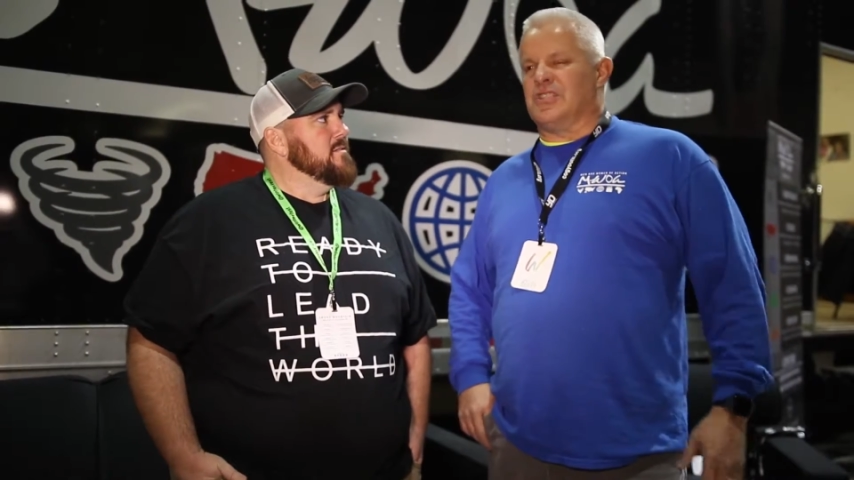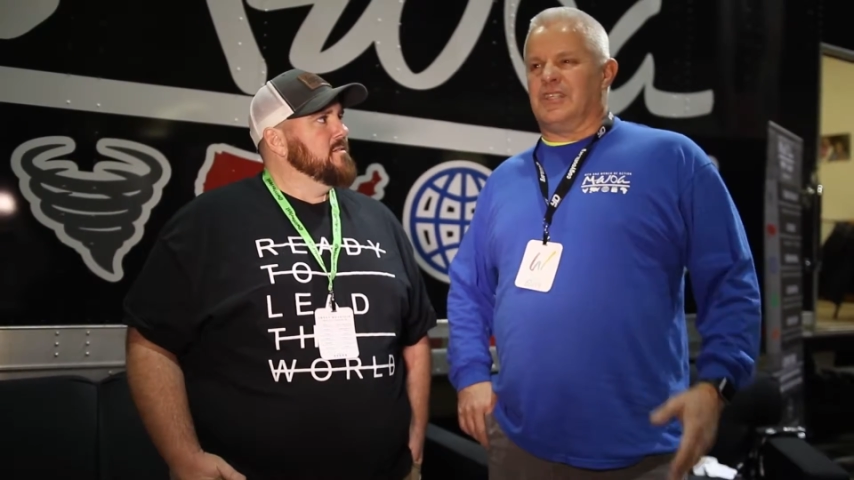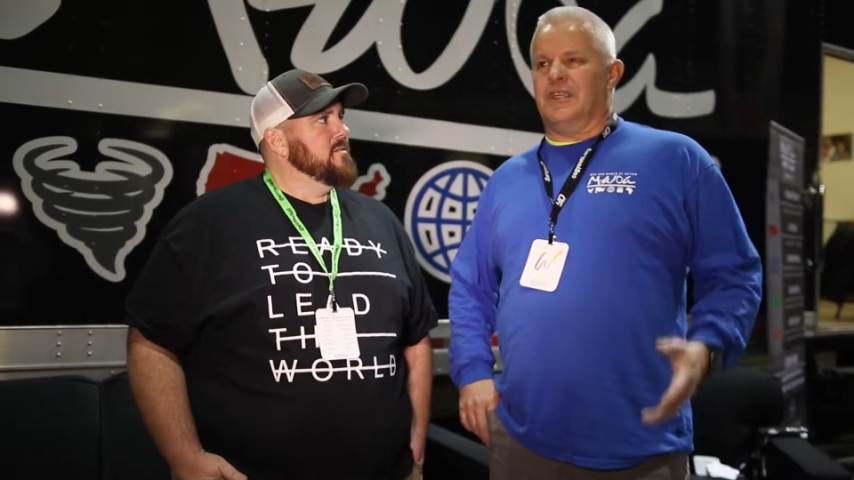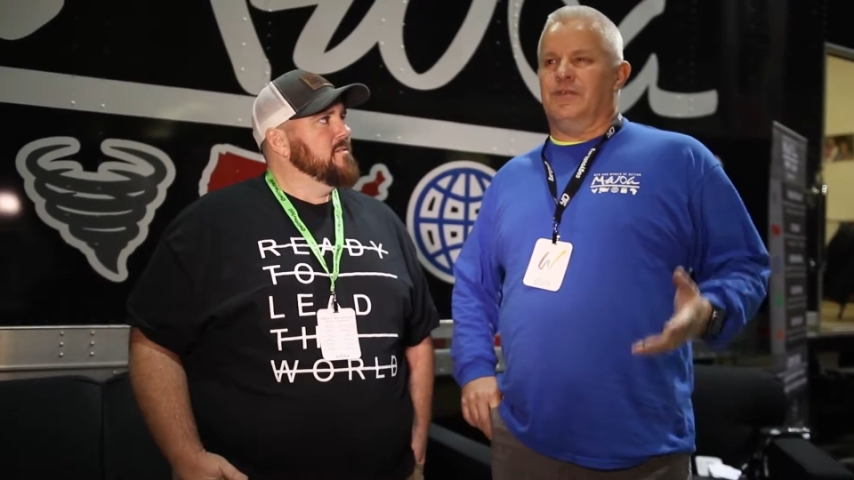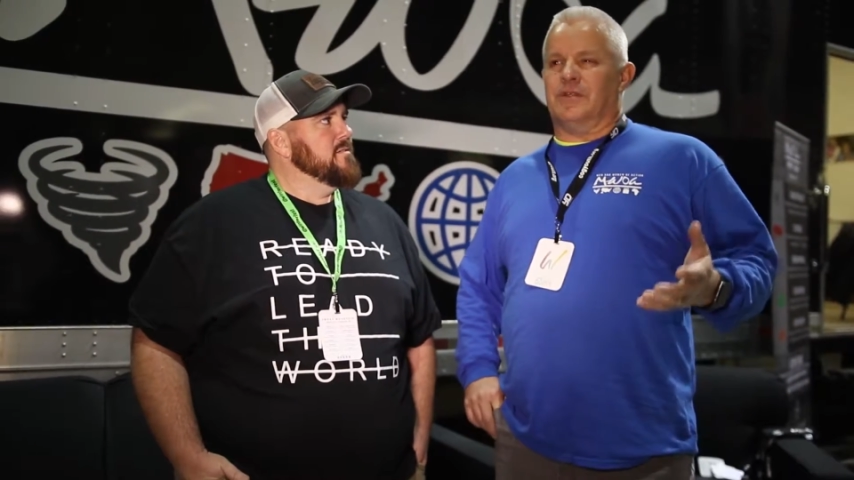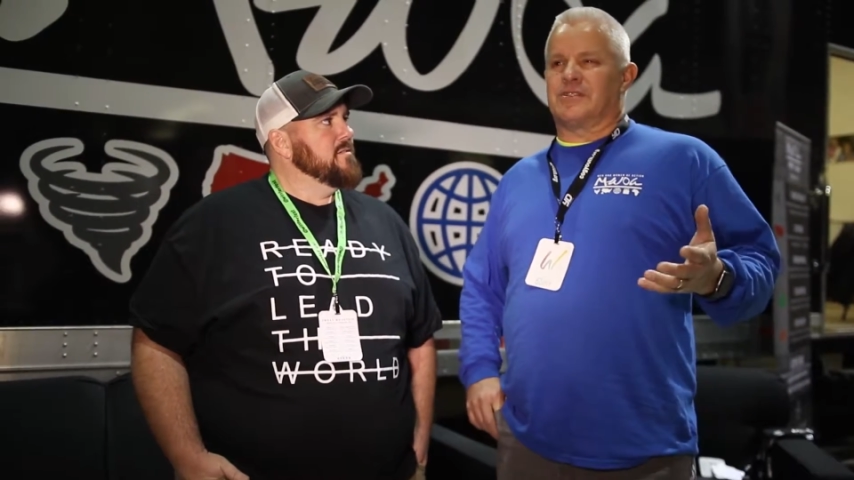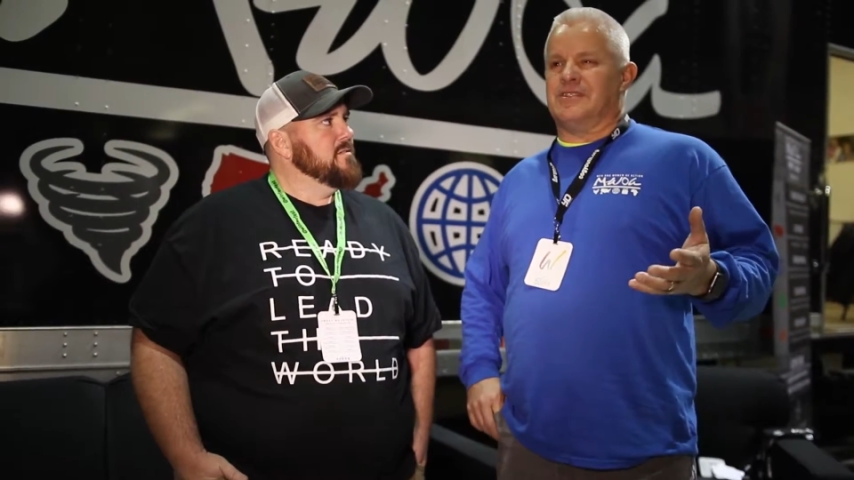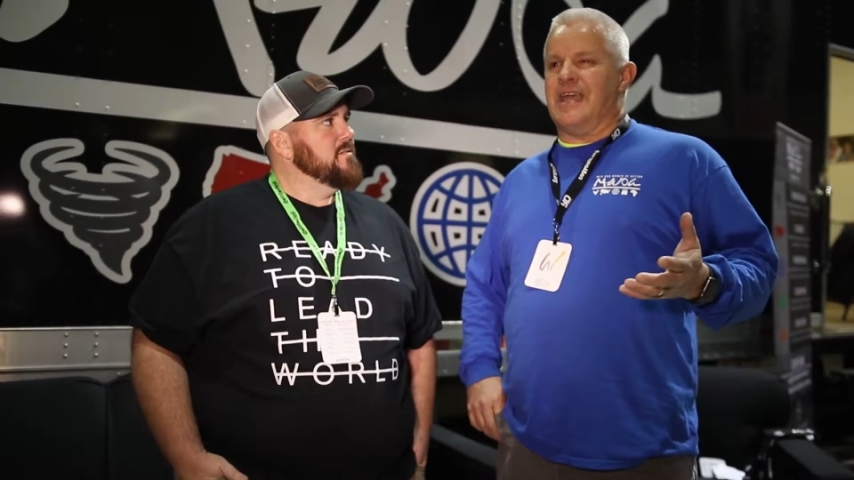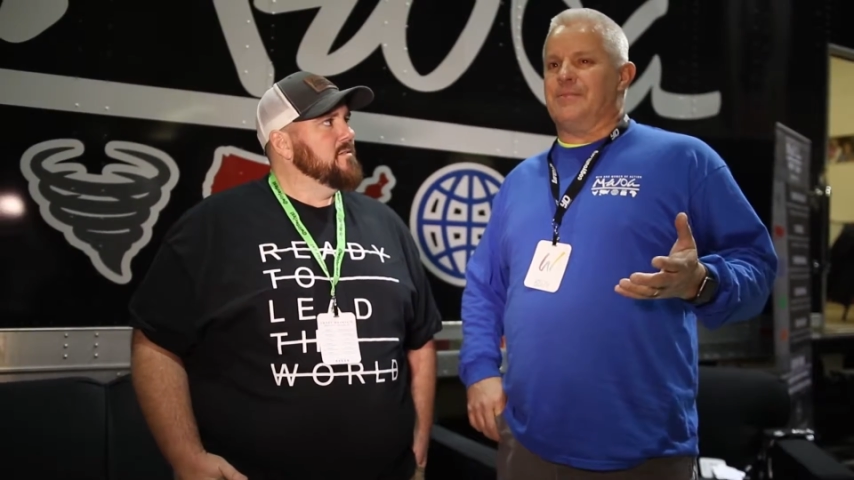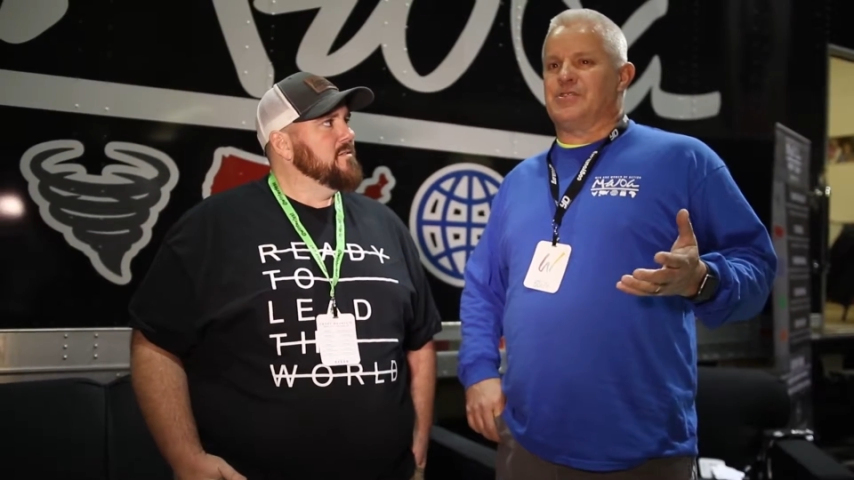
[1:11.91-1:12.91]
just to give you a
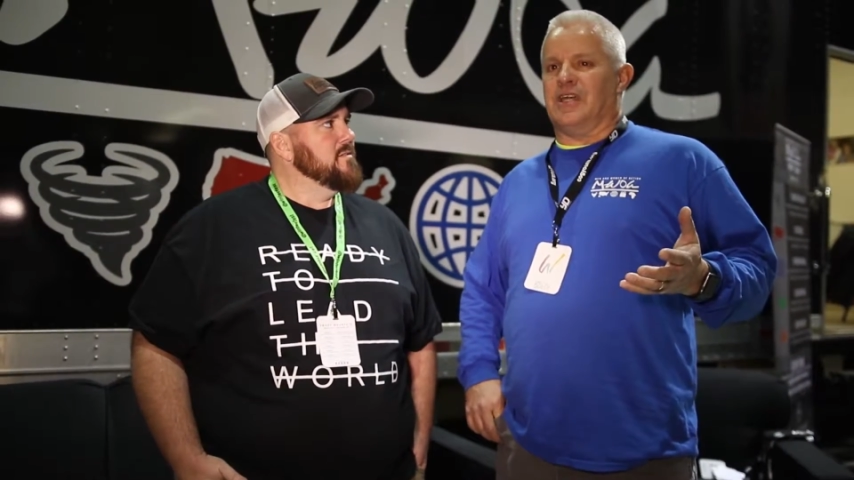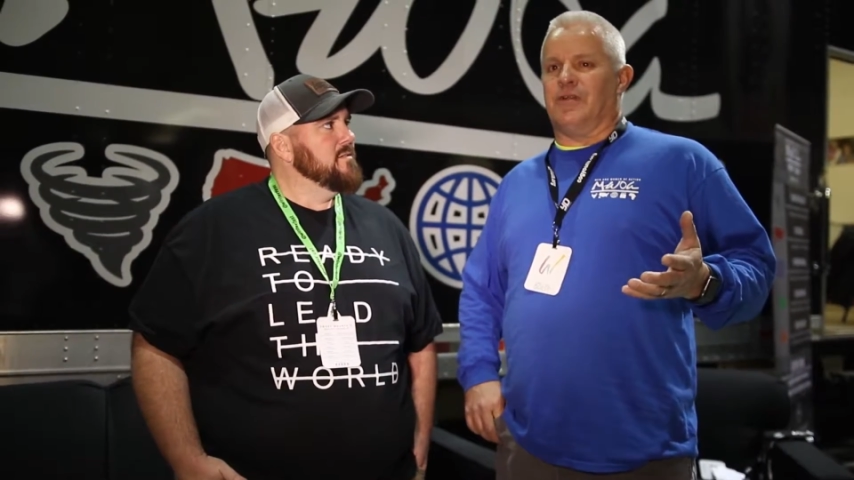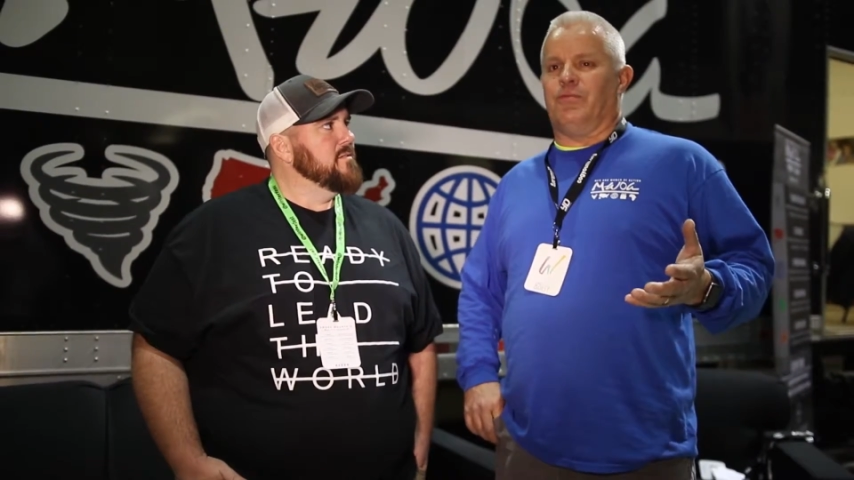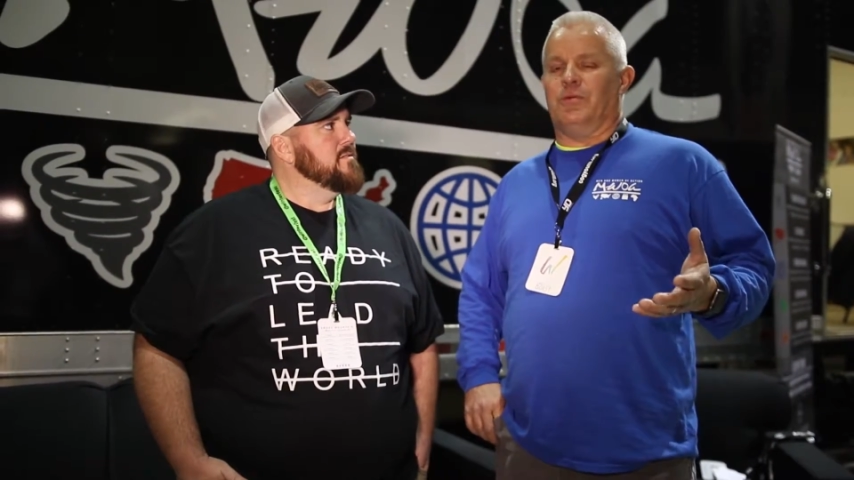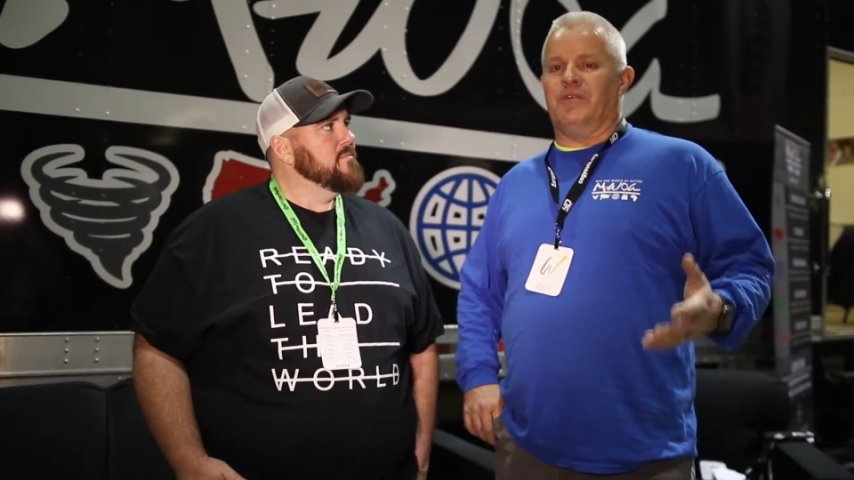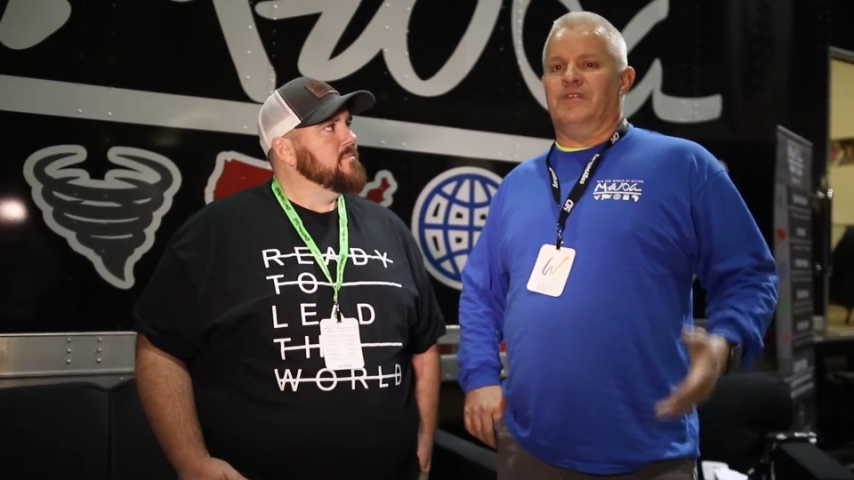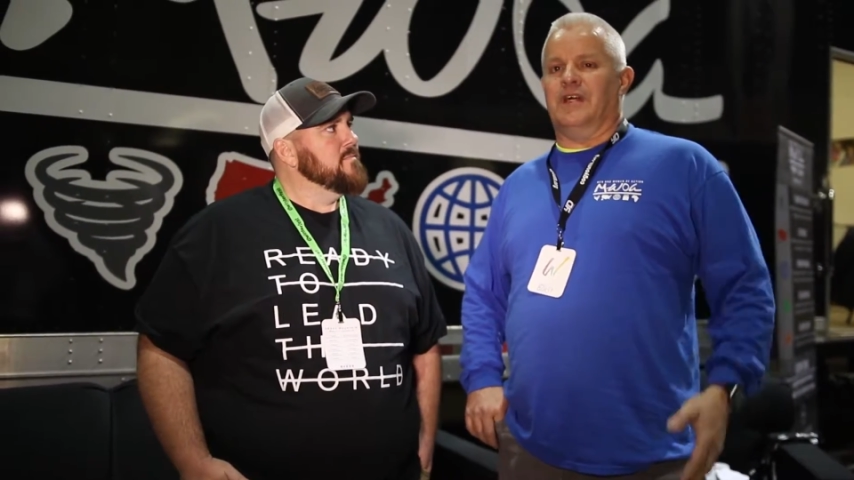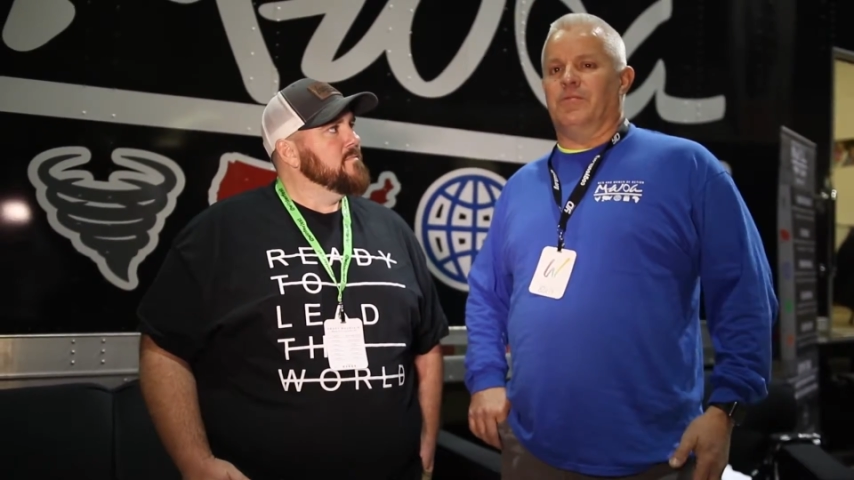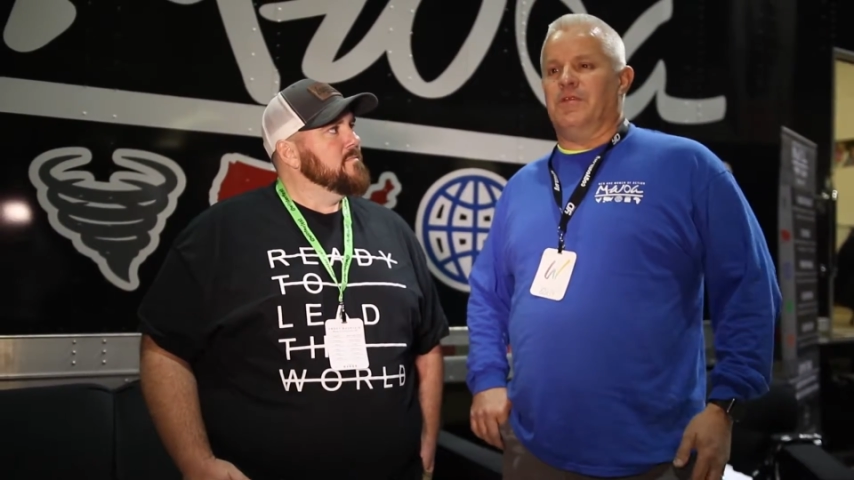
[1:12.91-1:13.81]
snapshot of what we've done,